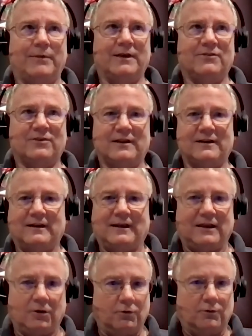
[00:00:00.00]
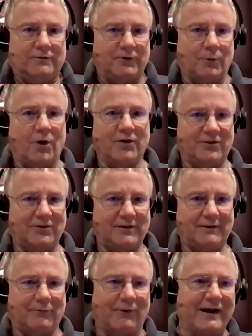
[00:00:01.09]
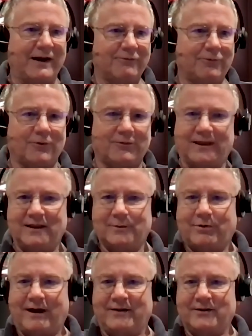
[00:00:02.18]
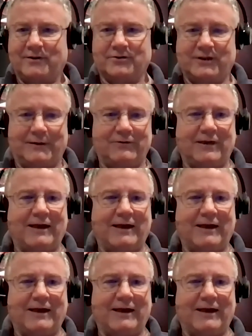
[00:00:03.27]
That means that you, if you aren't, ready for taking the practical exam.